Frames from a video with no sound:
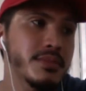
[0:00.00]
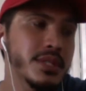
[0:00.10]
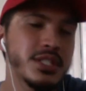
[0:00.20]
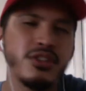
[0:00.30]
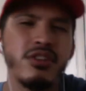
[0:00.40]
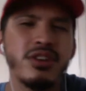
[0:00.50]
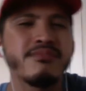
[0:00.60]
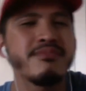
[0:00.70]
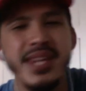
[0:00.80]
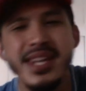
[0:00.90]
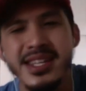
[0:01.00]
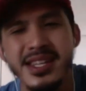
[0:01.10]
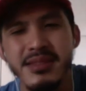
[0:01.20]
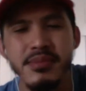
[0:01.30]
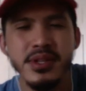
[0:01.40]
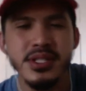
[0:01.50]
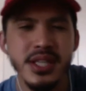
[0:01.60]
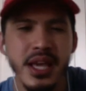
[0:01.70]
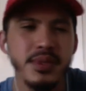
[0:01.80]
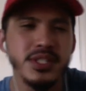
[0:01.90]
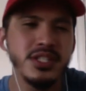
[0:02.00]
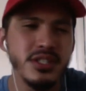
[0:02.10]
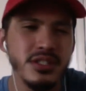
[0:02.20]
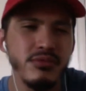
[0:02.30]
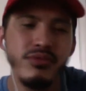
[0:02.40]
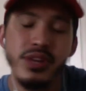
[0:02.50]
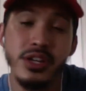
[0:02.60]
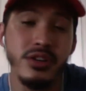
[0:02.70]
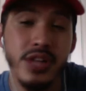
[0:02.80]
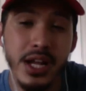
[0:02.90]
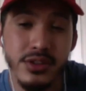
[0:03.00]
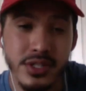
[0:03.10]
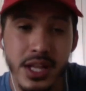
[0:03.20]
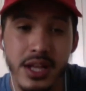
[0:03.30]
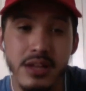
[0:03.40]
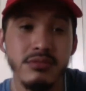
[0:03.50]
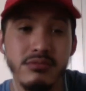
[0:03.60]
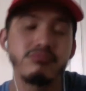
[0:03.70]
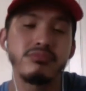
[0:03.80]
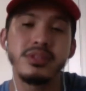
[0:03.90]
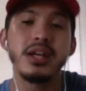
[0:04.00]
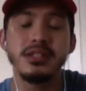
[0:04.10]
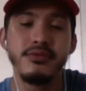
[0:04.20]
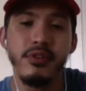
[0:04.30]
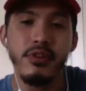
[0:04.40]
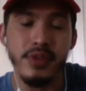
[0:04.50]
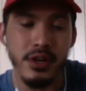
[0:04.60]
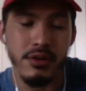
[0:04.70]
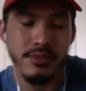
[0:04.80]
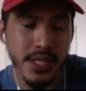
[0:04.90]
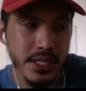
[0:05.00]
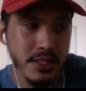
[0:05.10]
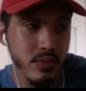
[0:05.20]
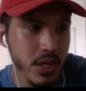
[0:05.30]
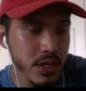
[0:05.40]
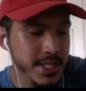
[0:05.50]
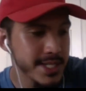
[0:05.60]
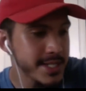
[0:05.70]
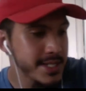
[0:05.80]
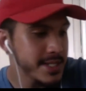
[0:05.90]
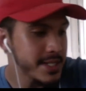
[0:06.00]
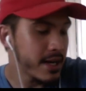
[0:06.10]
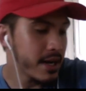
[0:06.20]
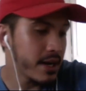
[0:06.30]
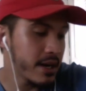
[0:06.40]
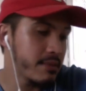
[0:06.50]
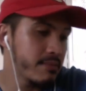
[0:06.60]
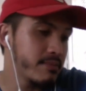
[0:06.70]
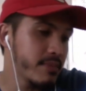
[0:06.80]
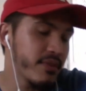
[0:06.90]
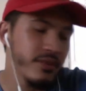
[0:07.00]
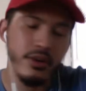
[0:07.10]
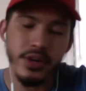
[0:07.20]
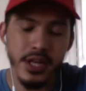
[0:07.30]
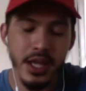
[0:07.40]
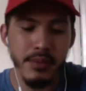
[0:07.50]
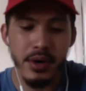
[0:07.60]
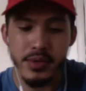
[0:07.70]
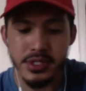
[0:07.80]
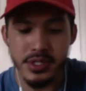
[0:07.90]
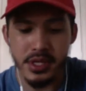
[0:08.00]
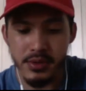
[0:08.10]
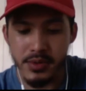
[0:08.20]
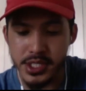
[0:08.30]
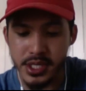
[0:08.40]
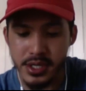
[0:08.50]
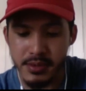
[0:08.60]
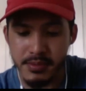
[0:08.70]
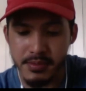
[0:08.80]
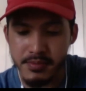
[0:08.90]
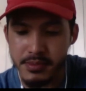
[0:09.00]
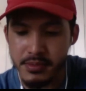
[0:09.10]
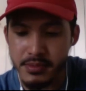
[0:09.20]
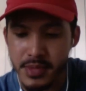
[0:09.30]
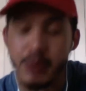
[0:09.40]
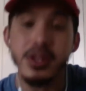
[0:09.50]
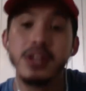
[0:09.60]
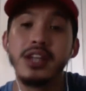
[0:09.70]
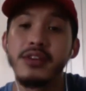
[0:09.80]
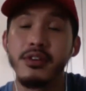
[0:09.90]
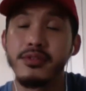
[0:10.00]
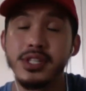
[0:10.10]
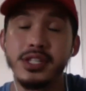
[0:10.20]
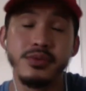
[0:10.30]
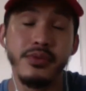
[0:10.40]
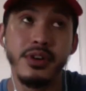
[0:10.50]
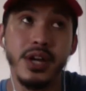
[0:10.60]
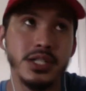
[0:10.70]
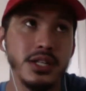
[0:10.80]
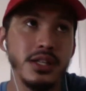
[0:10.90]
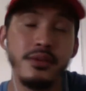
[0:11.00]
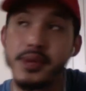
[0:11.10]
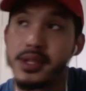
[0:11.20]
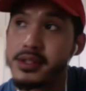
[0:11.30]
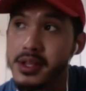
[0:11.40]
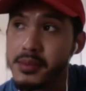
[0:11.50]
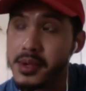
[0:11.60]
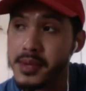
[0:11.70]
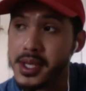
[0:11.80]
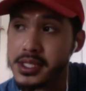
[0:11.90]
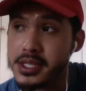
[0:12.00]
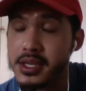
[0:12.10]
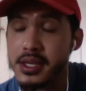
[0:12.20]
She's not a comedian per se, but she's just a really good actress that's involved in comedy as well. I forgot her name, but I wish I would like to have a conversation with her. Actually, that'd be amazing.